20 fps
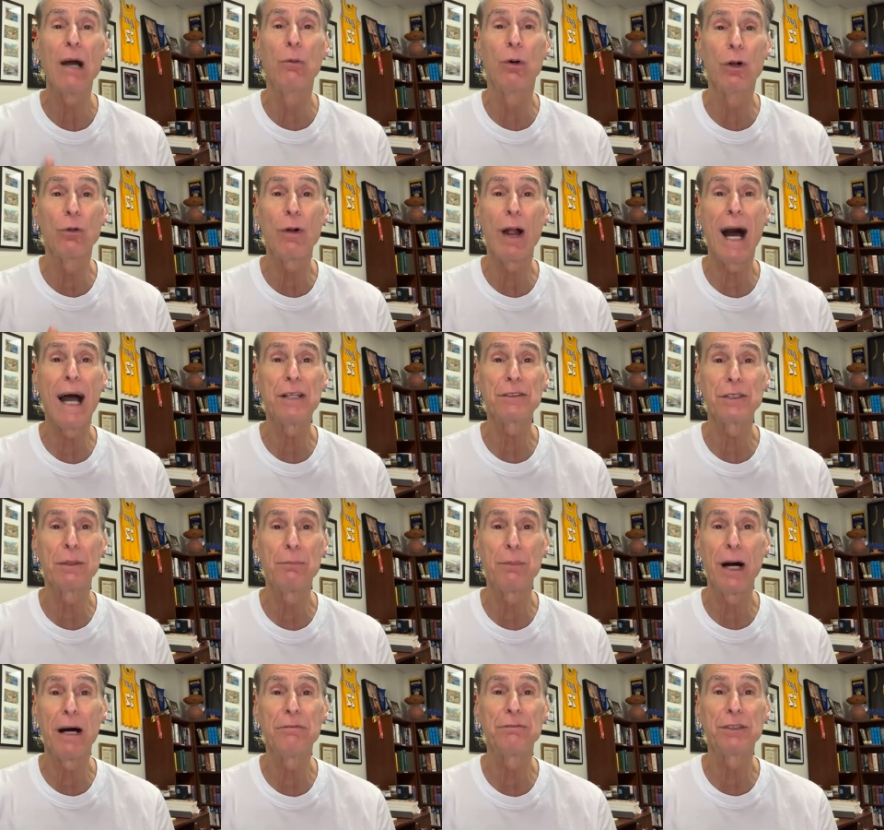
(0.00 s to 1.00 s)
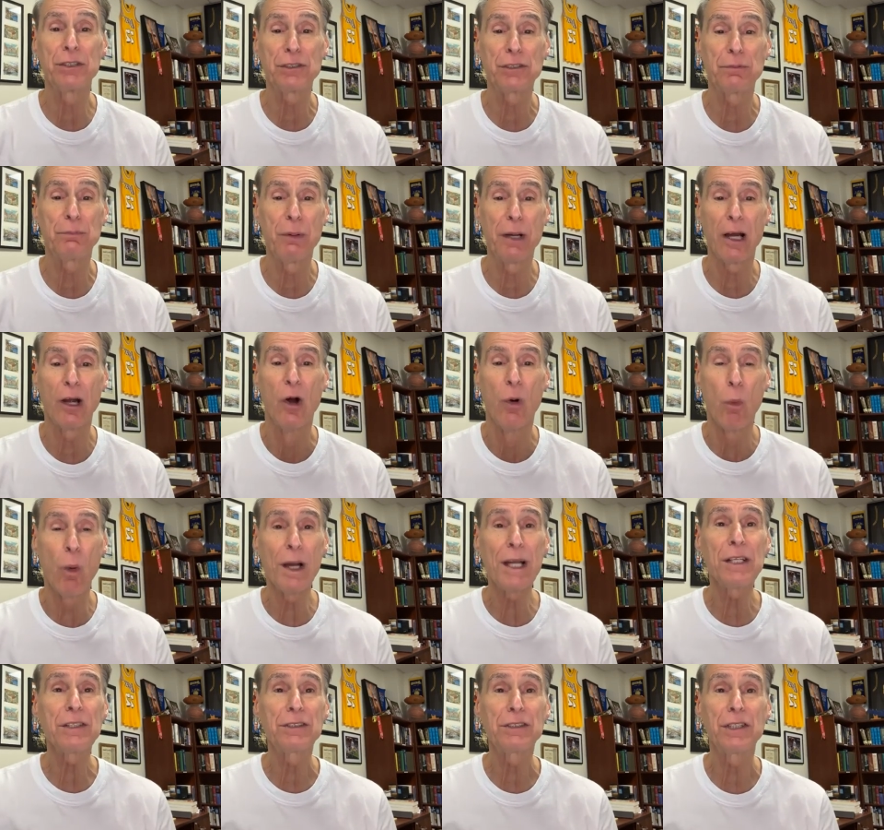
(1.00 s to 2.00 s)
I will rise above despair.
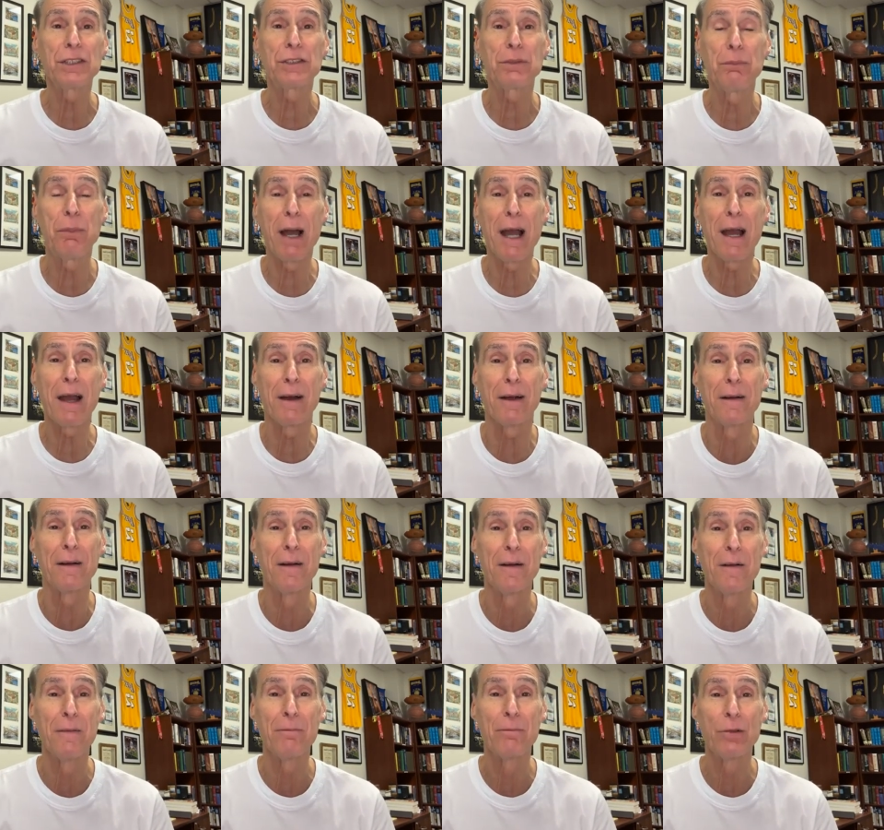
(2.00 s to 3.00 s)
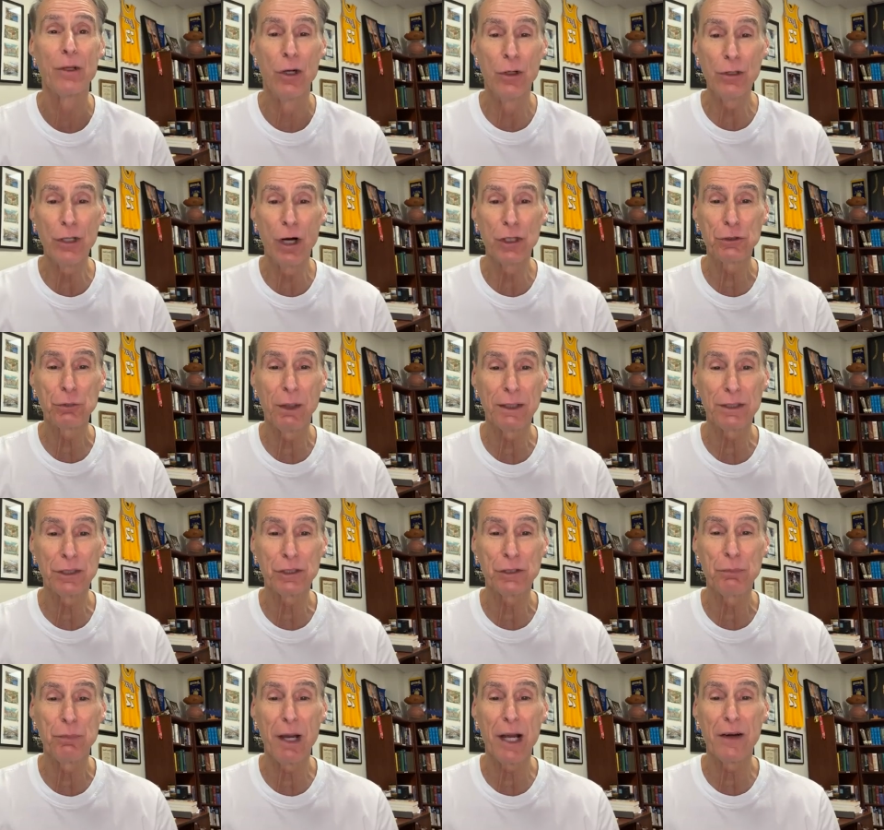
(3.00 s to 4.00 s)
What is despair? Who knows what
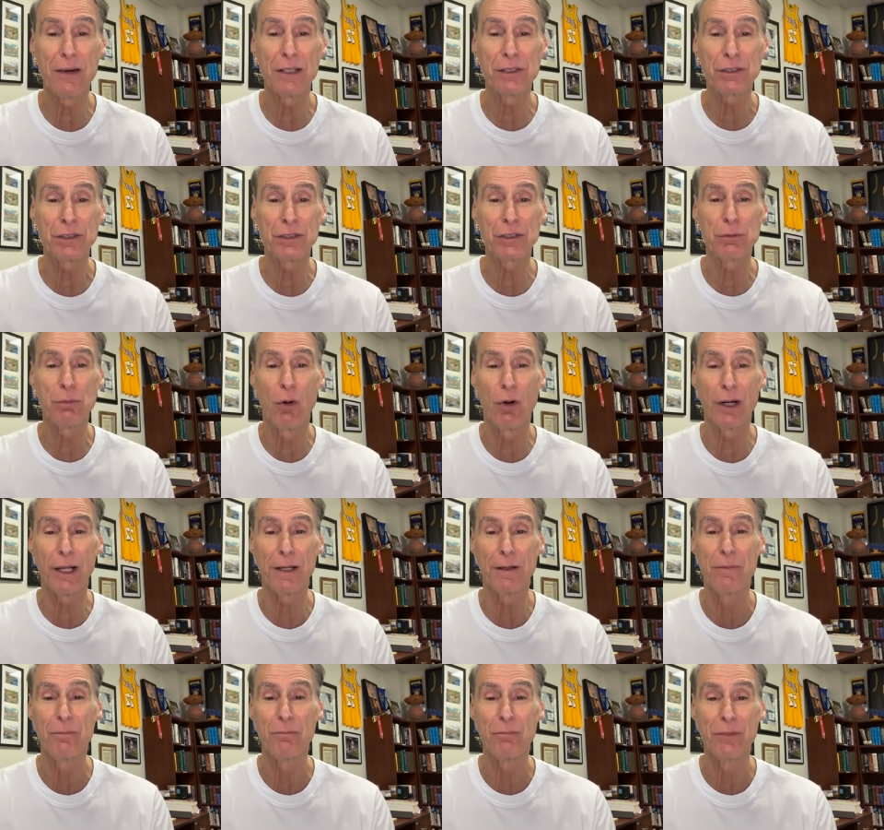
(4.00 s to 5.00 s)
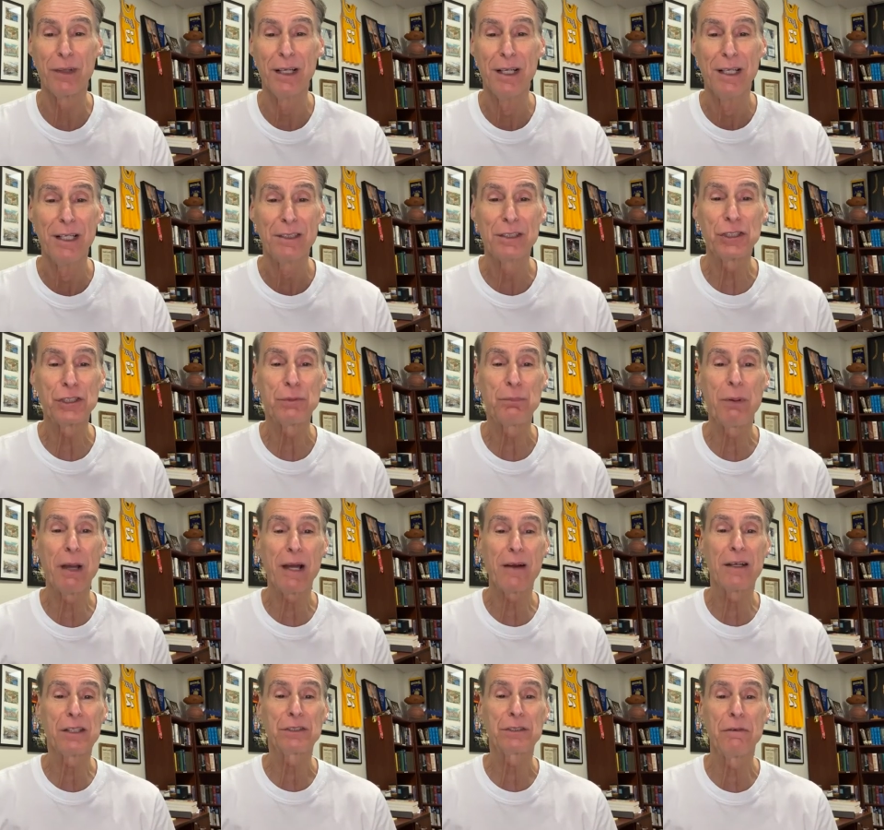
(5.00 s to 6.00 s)
despair is this morning?
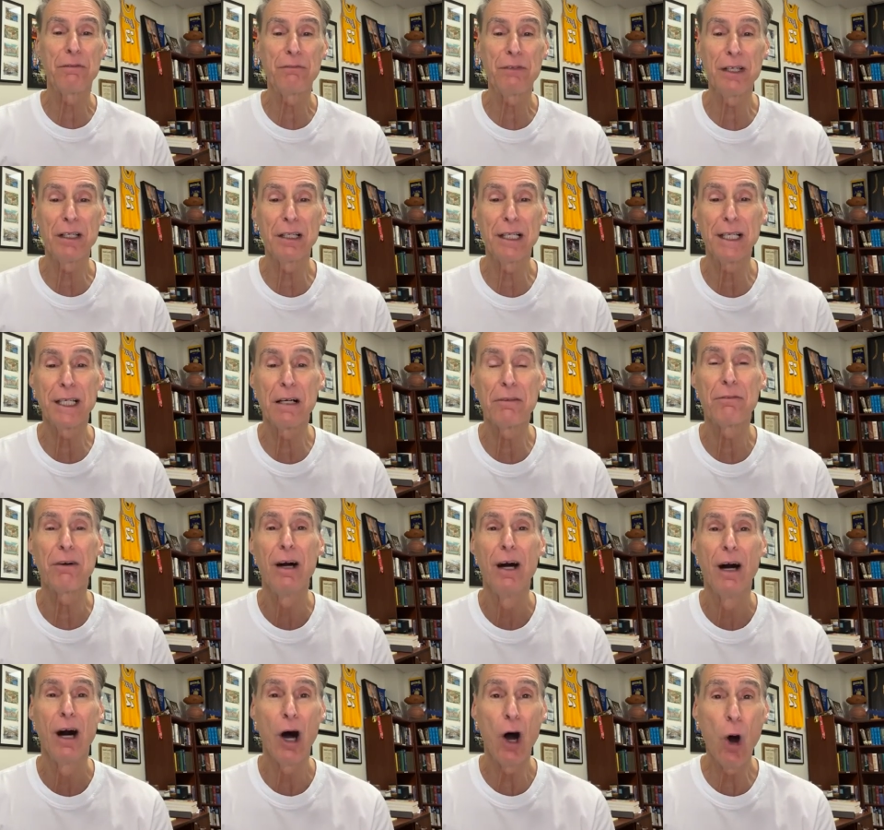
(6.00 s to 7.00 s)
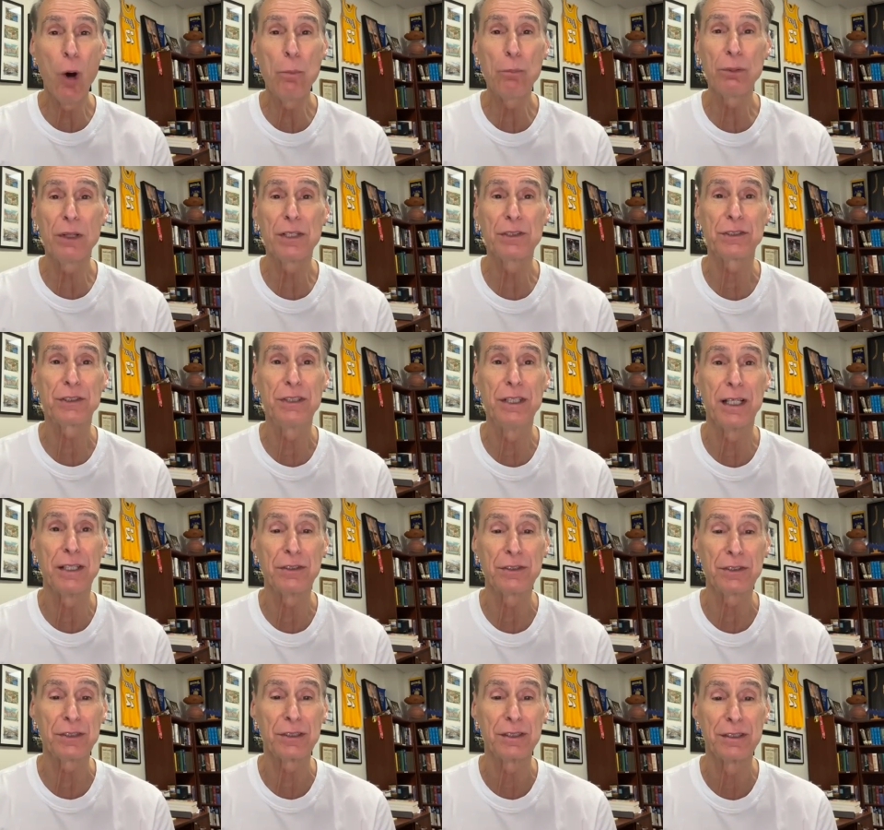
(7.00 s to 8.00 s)
Despair is the feeling of
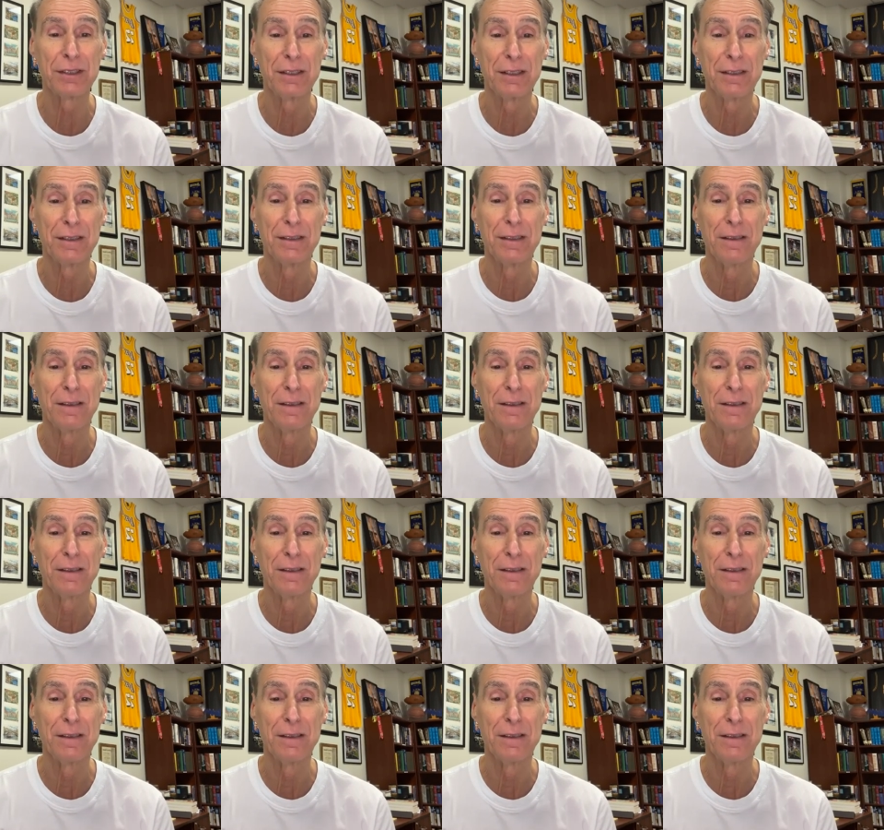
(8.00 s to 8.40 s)
hopelessness.